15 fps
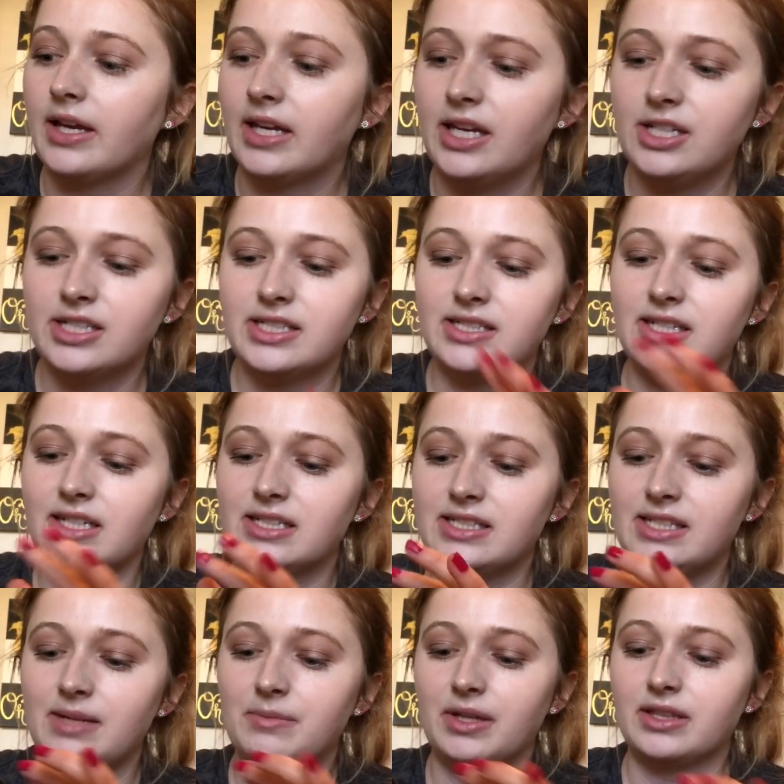he just didn't
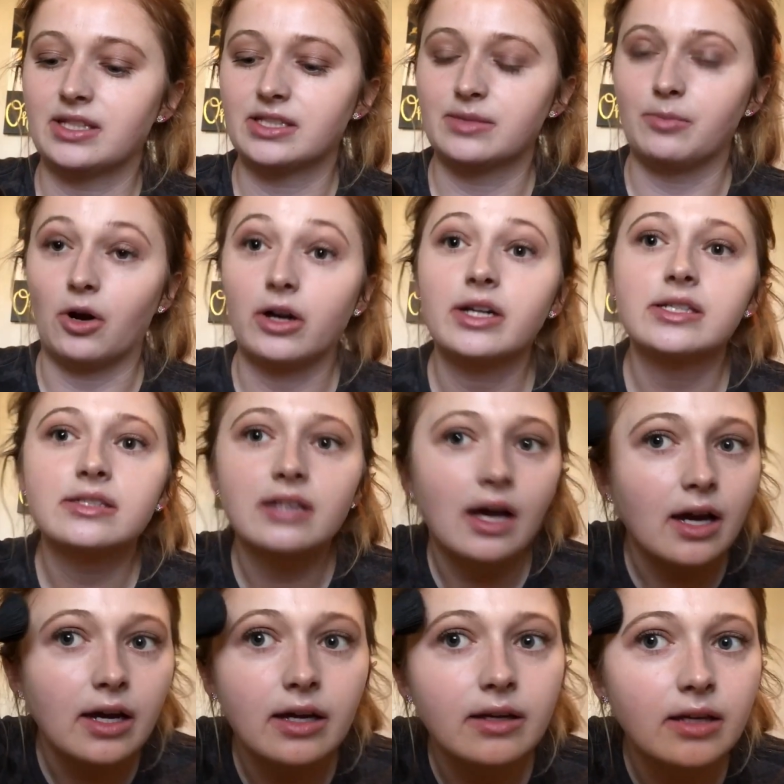seem like the smartest
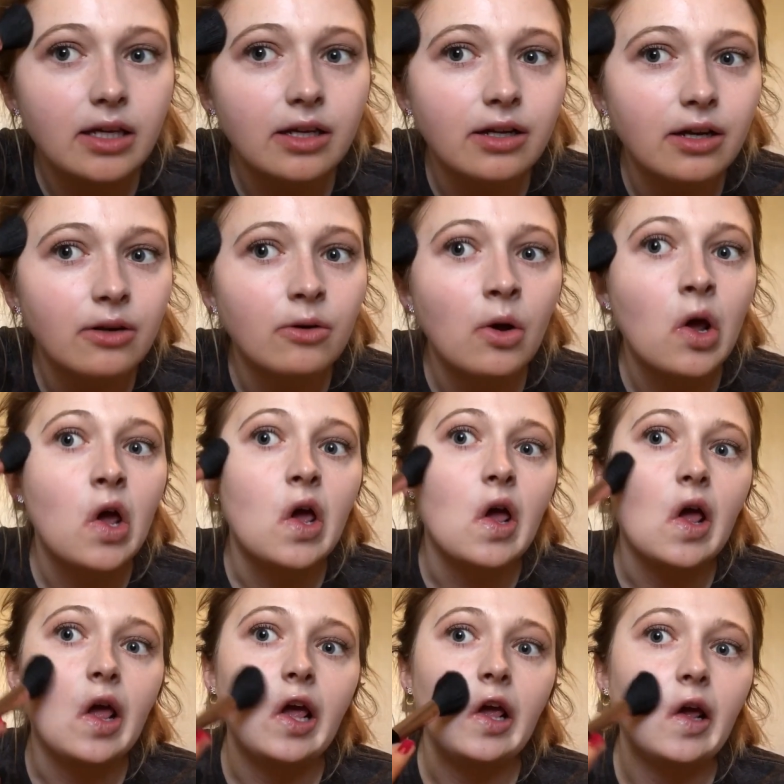guy, you know?
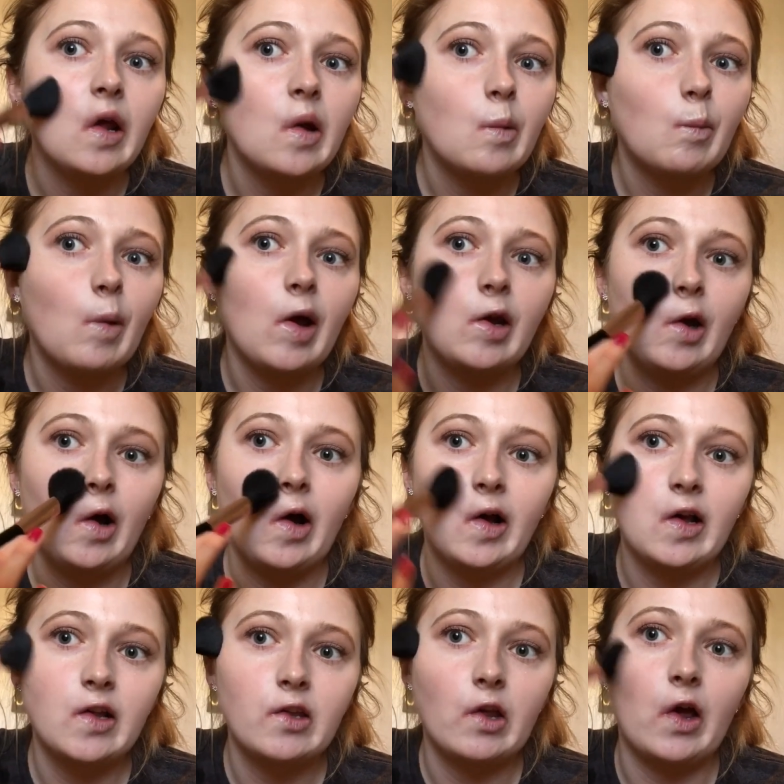And my
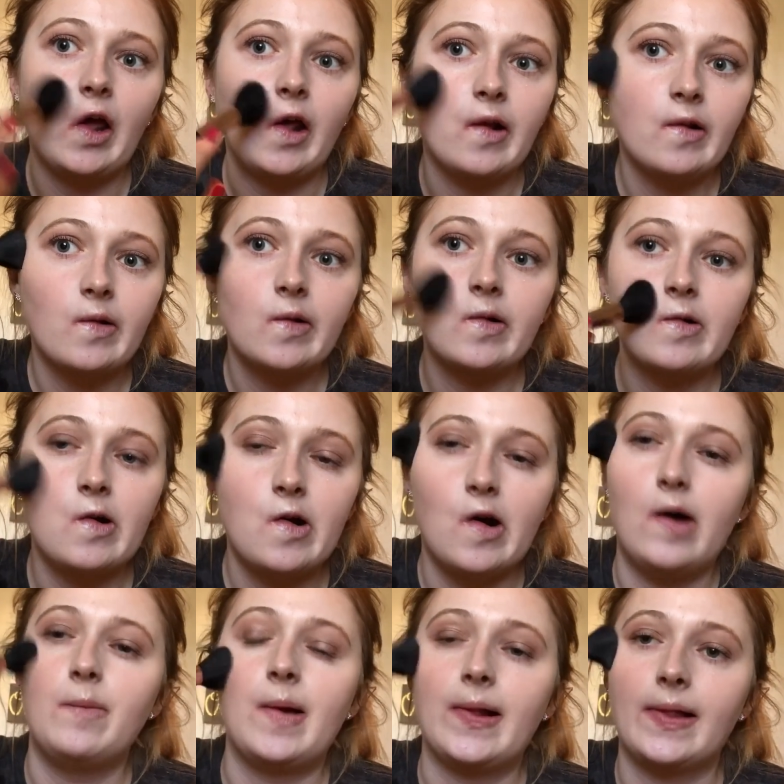dog is, like,
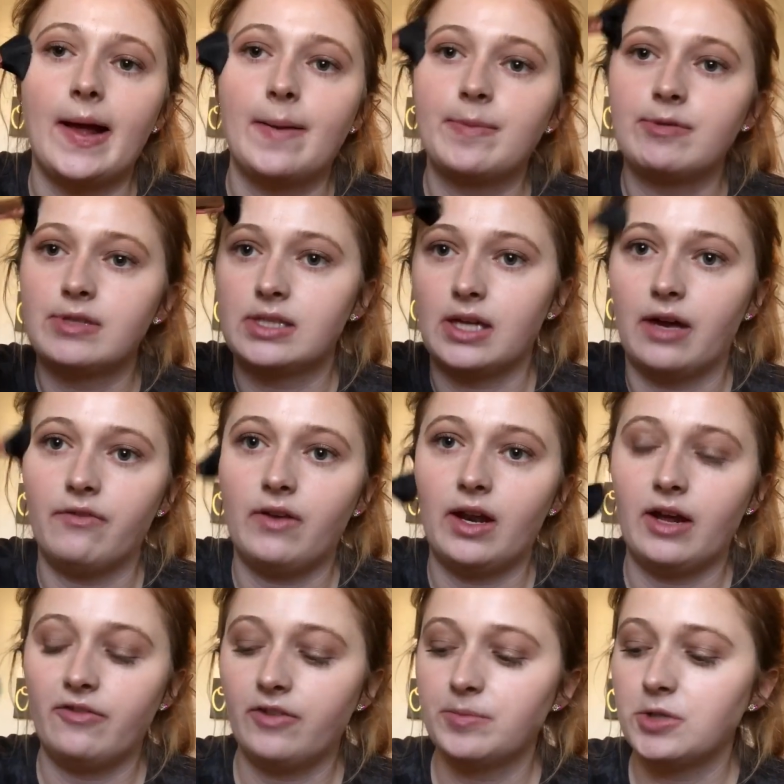on my lap and stuff,
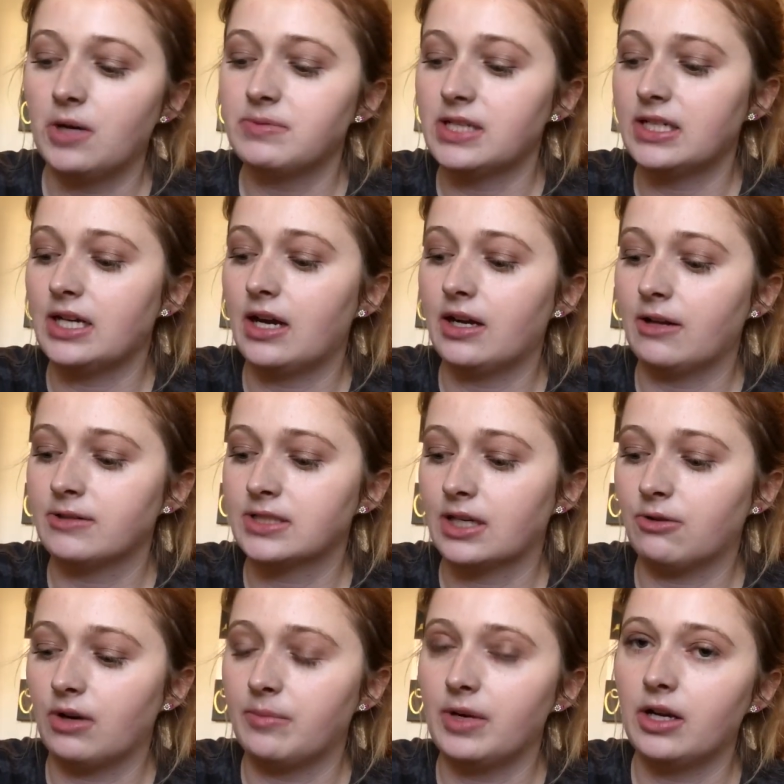and I flipped her upside down, and I was,
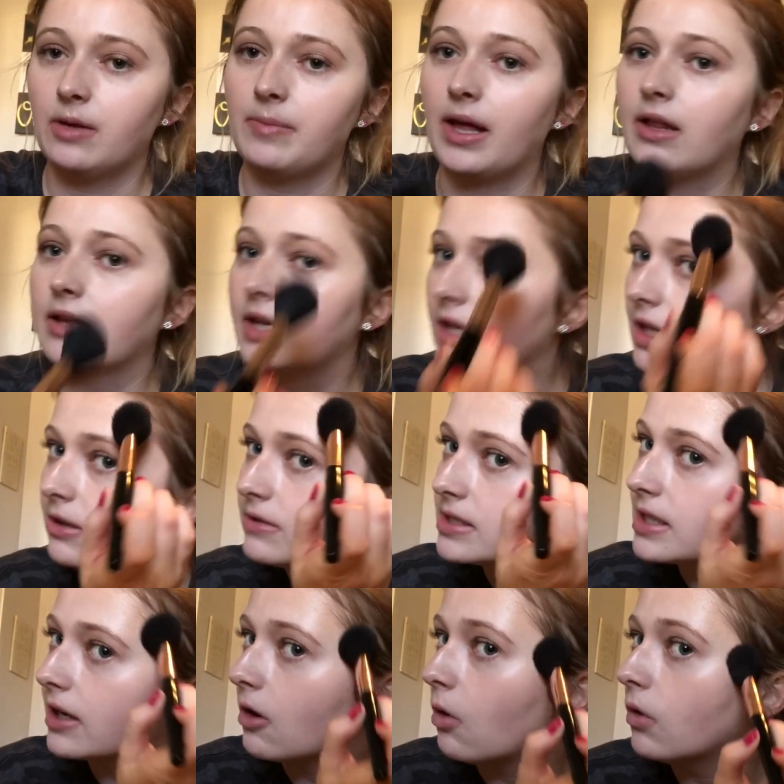like, rubbing her belly, and he was,
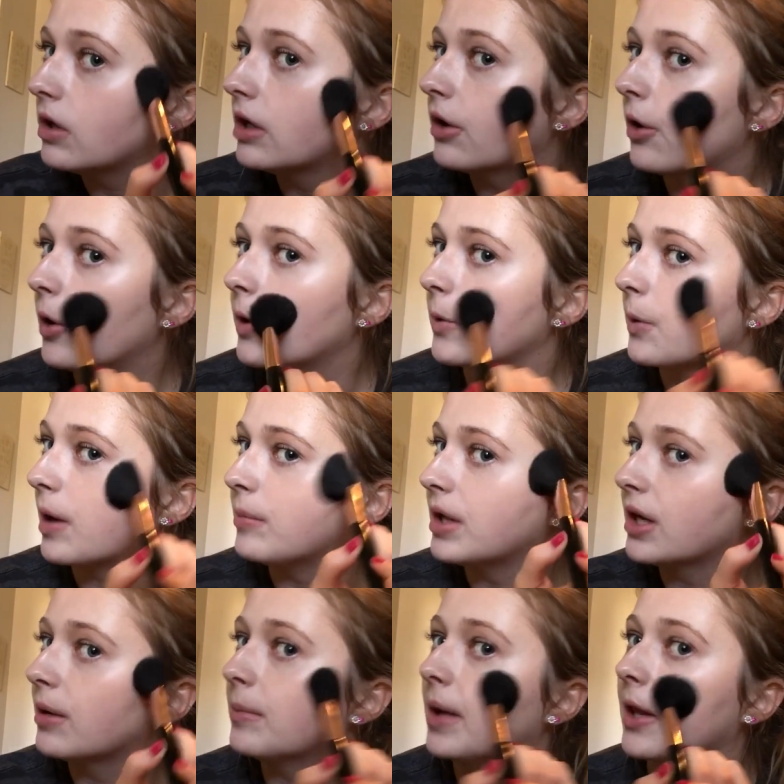like, holding her and
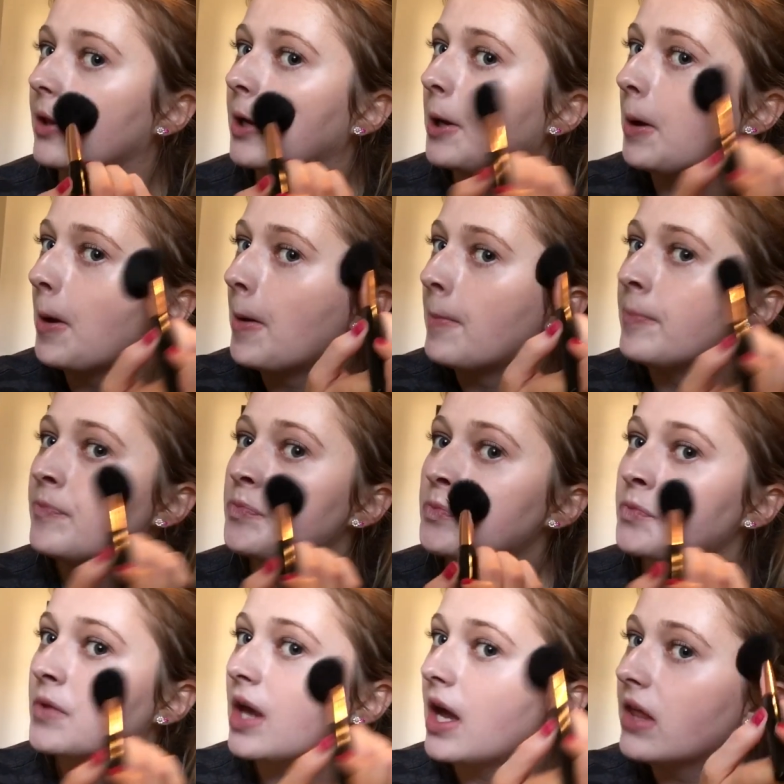rubbing her belly.
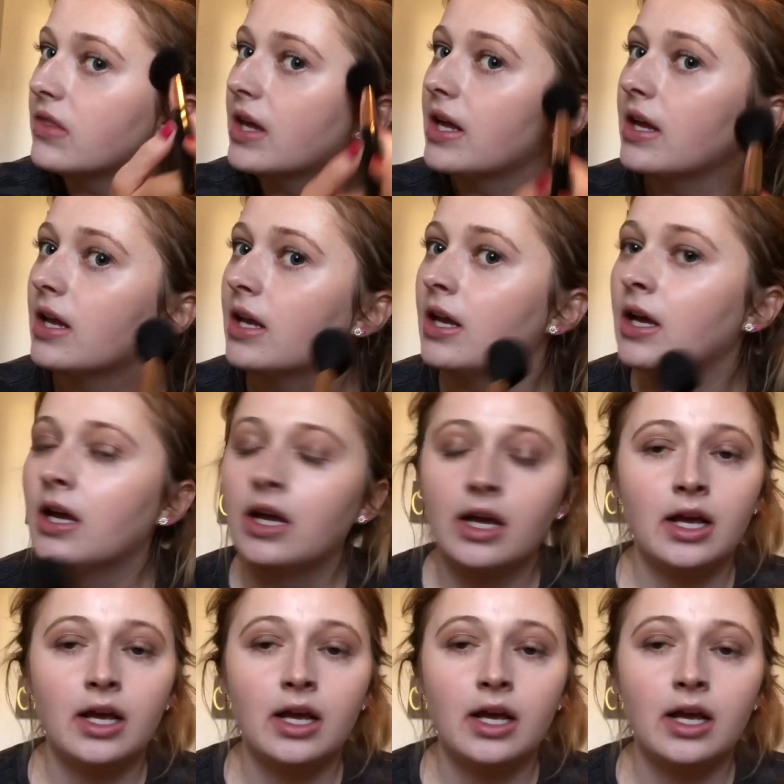And then